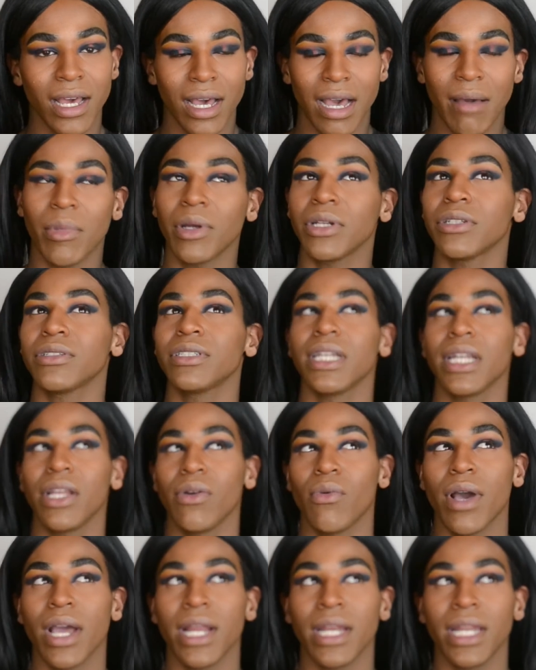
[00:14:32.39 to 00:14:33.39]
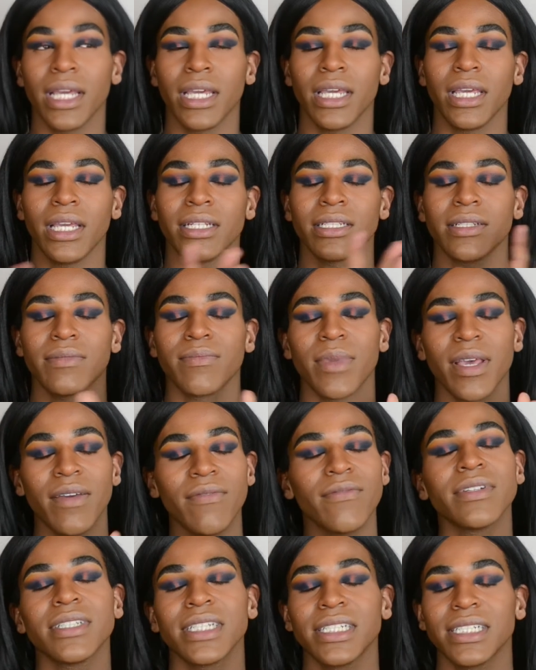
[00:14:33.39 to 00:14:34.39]
I'm understanding why Nikki is
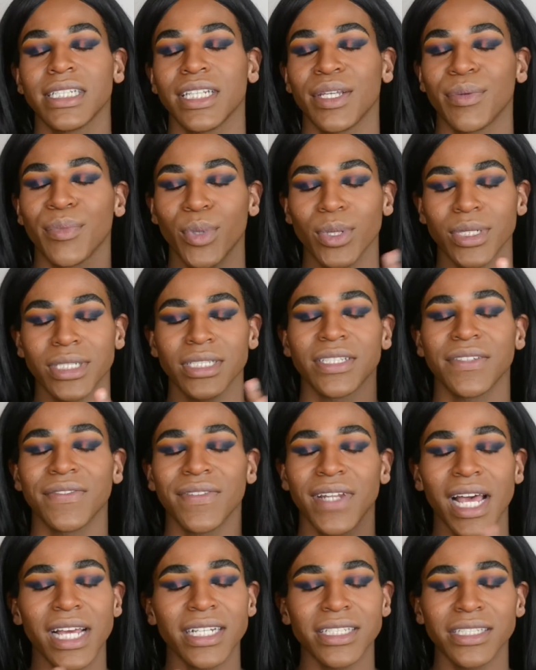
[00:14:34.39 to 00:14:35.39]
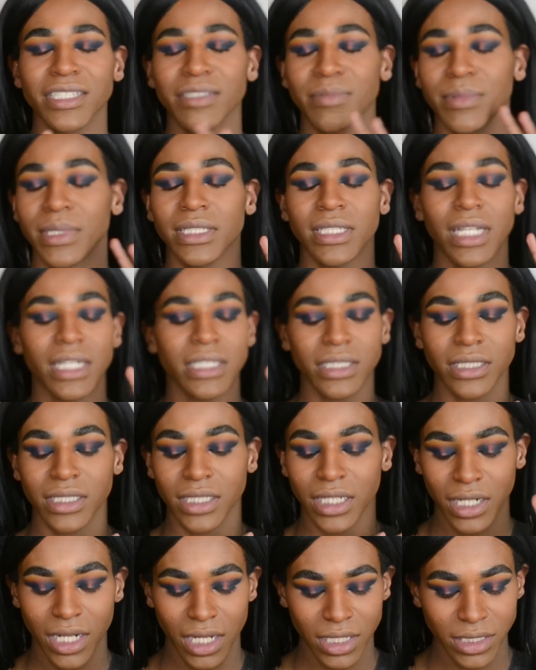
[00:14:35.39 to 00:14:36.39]
emphasizing the importance of lashes, because I just
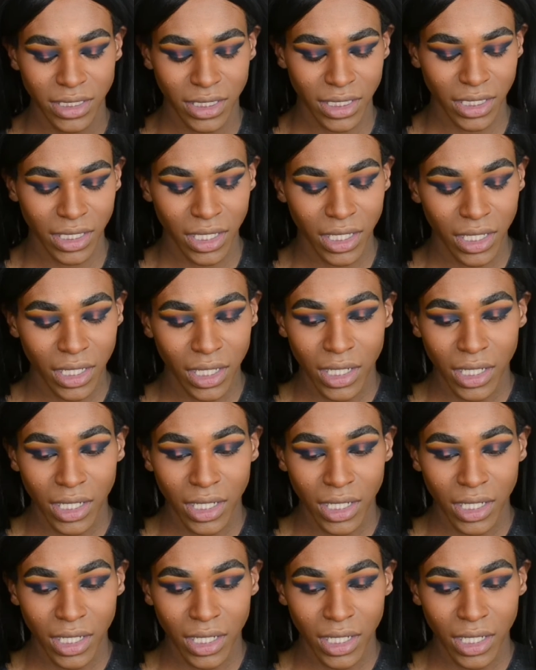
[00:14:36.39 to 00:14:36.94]
cannot see